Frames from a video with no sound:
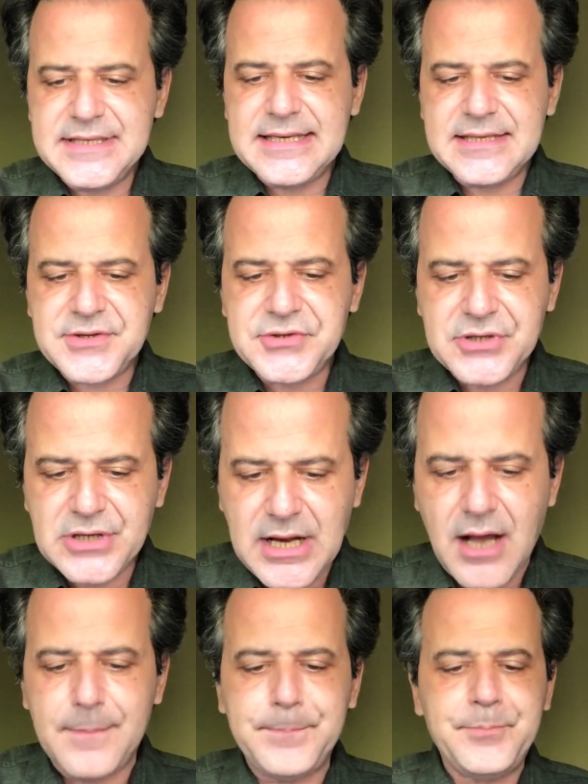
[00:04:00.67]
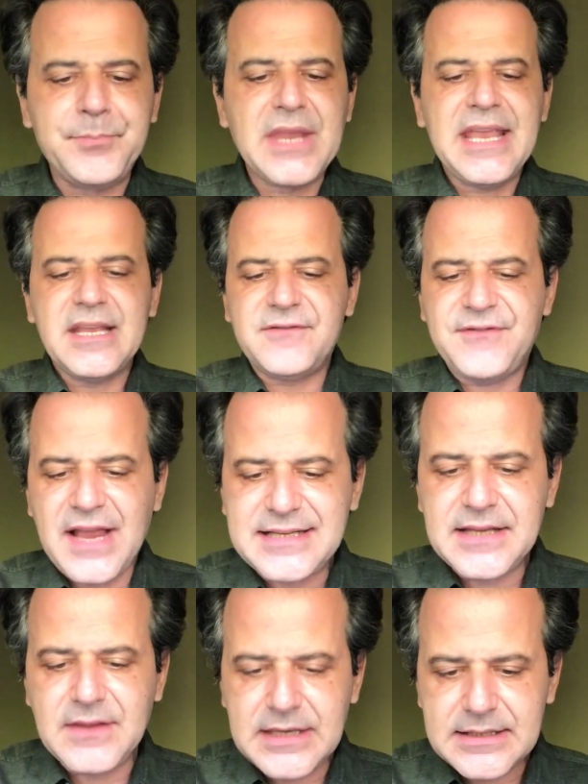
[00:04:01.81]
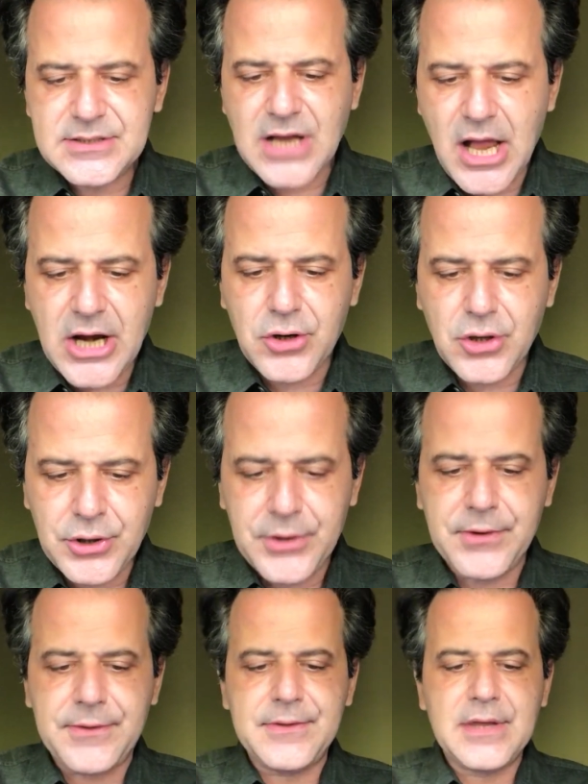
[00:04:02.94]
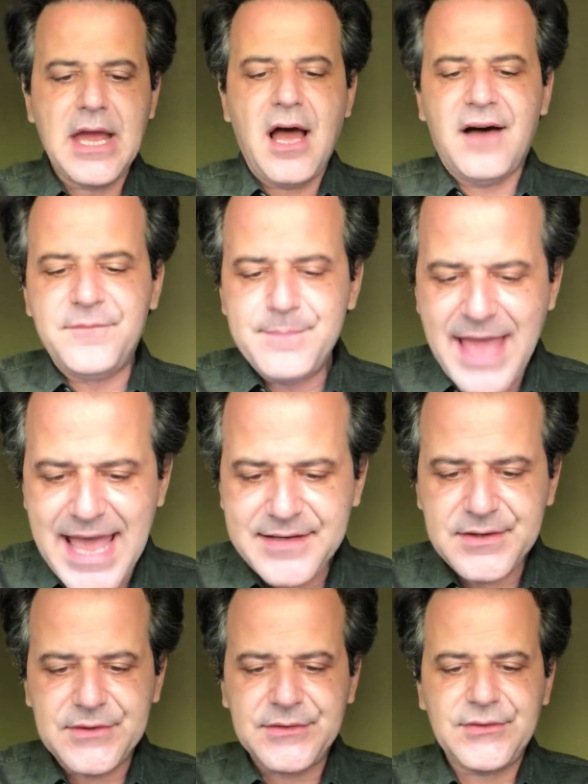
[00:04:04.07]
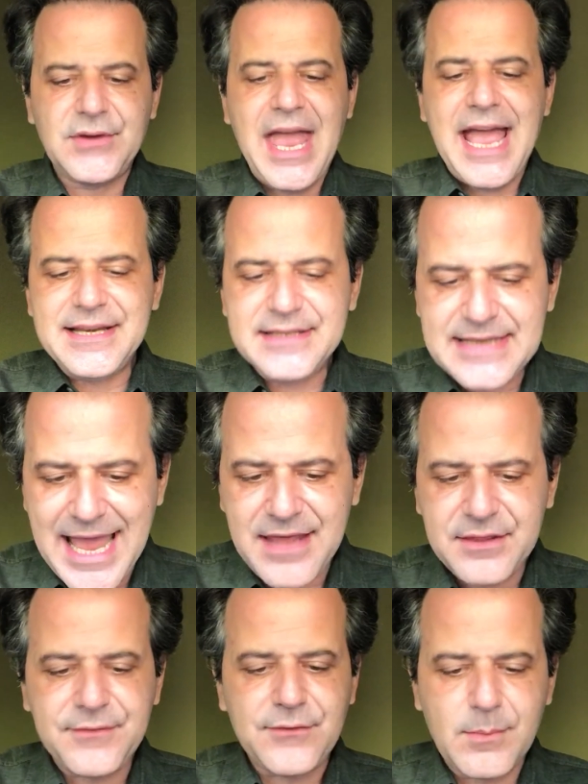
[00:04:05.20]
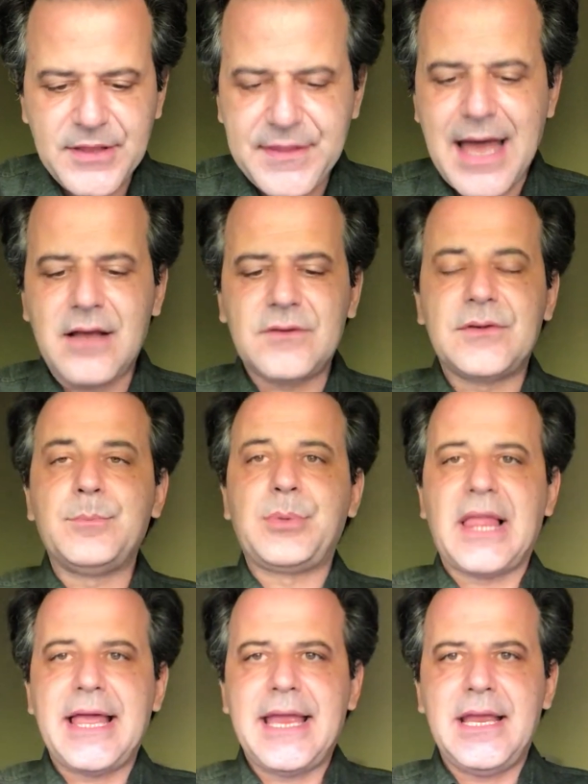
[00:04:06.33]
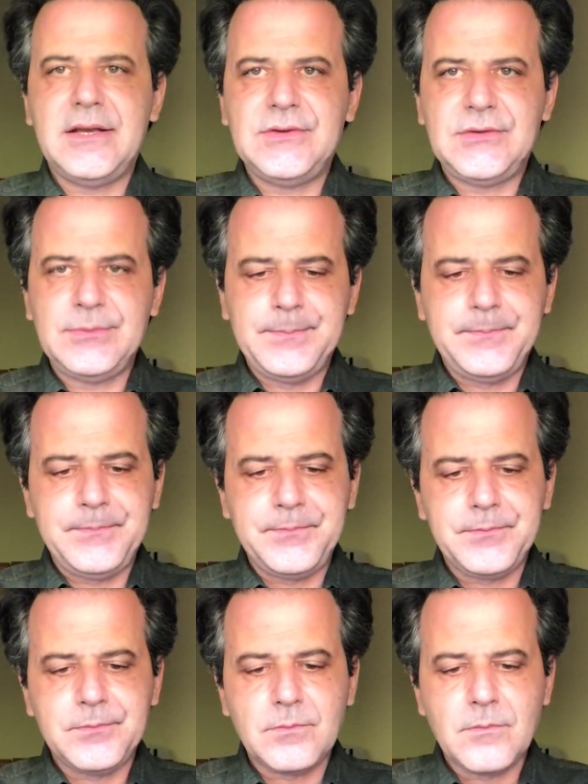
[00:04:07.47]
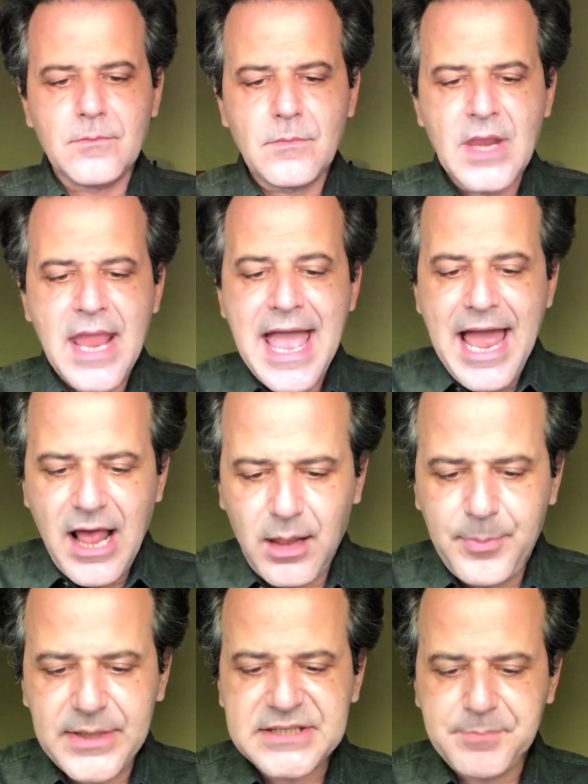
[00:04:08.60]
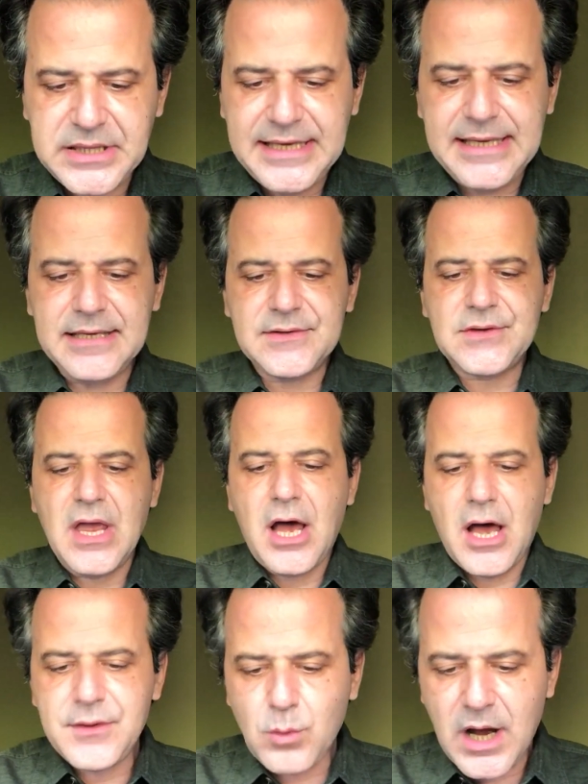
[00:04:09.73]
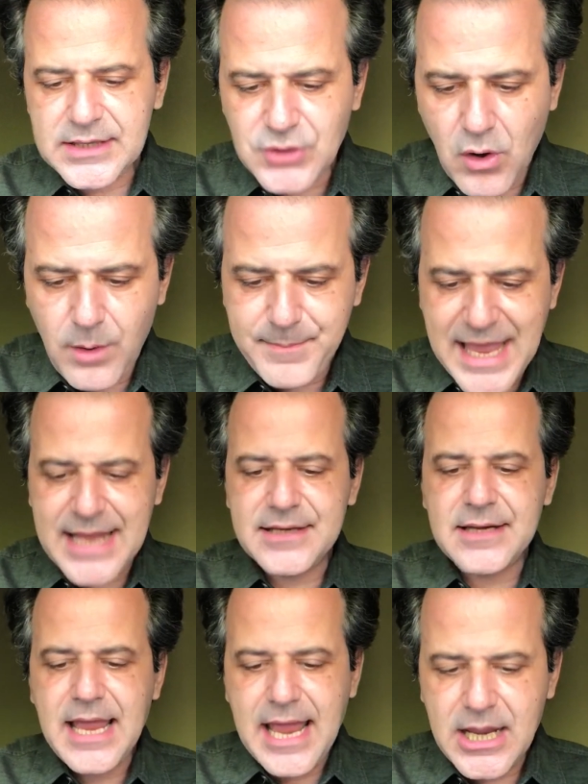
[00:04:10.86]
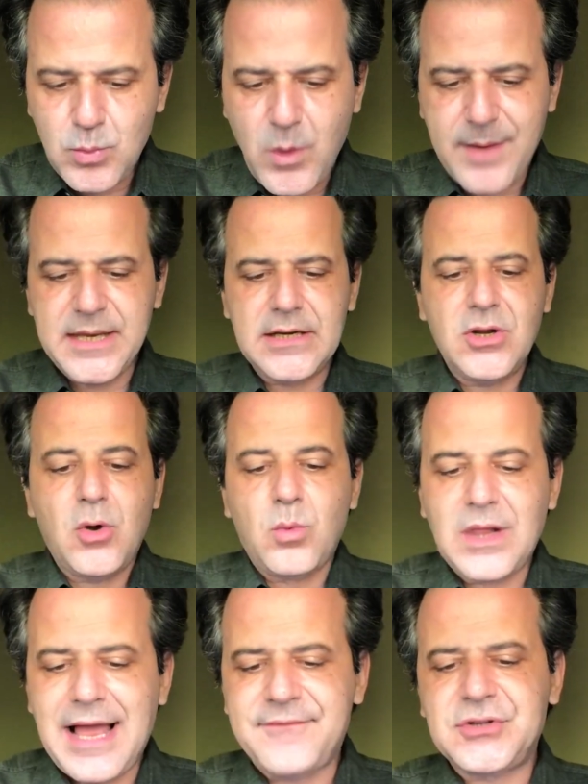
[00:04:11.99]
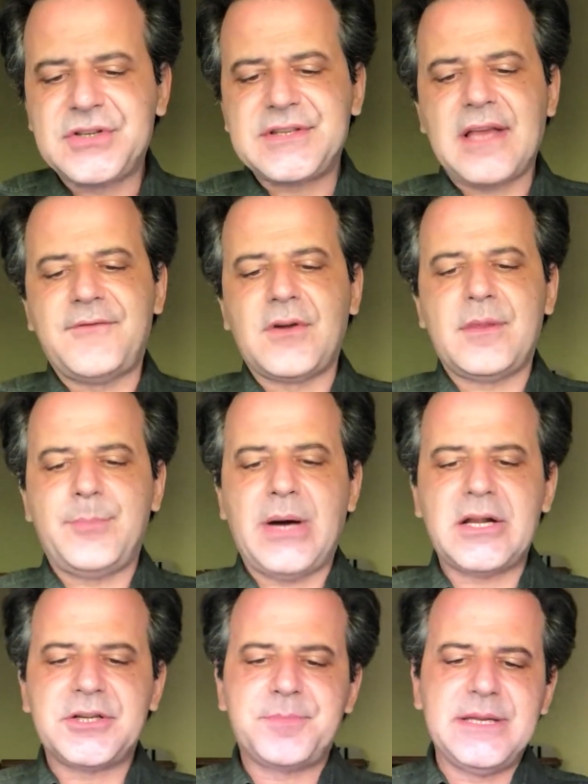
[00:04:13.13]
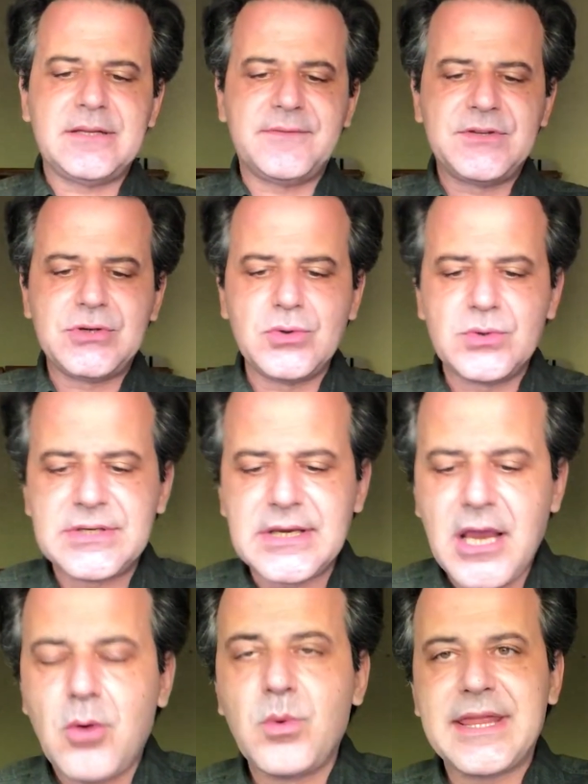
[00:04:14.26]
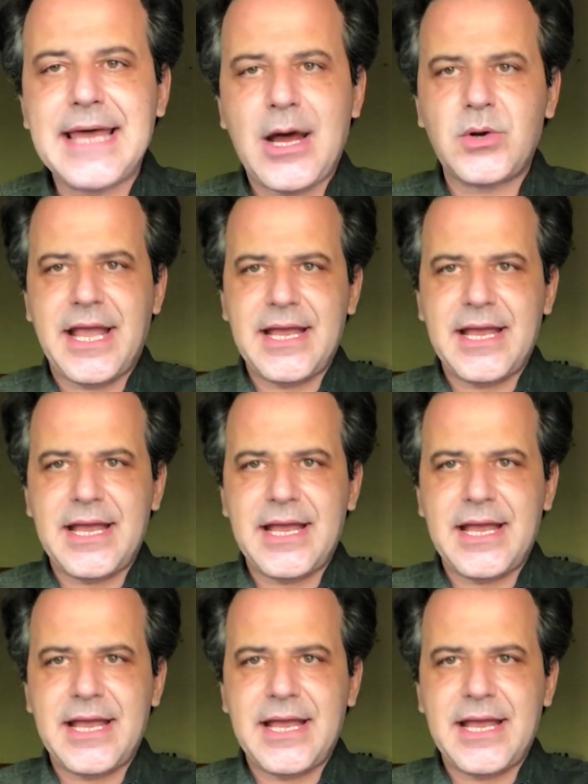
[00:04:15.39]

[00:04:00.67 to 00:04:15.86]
diseases to come, infecting the entire earth, of madness and death from a thousand plagues. Help us, please, otherwise all men and women will have to suffer the punishment of Zeus without